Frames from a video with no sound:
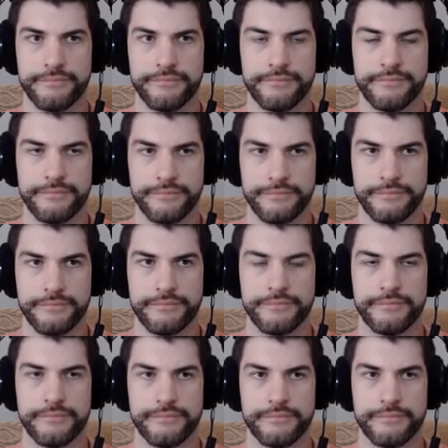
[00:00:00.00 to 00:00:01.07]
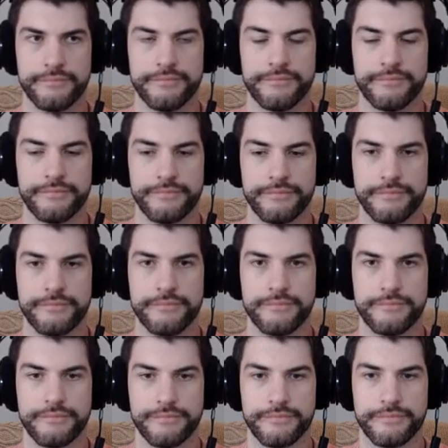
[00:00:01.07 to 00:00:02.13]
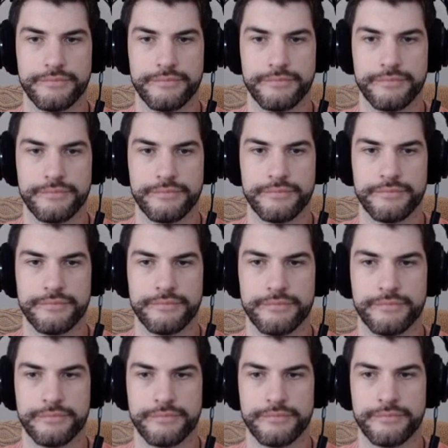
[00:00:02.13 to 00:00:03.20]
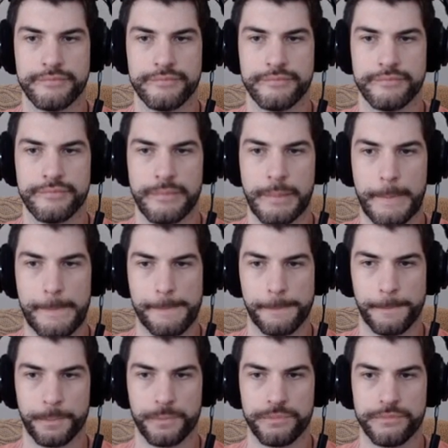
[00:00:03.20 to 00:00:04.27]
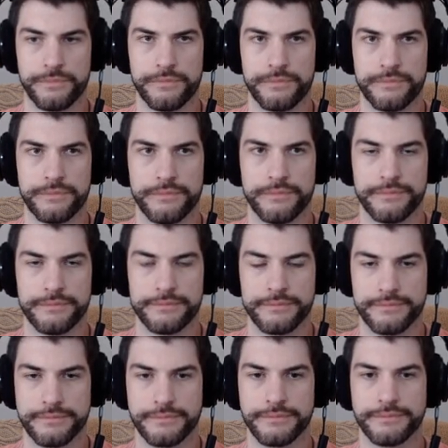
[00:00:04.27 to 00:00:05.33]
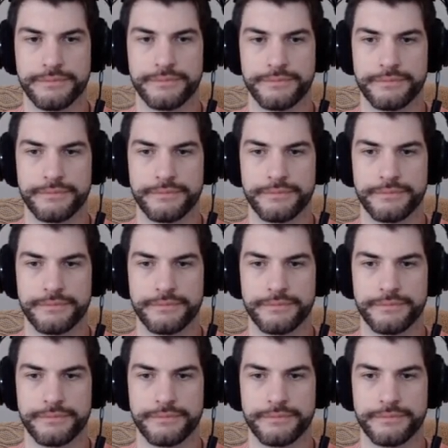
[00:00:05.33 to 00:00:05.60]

[no speech]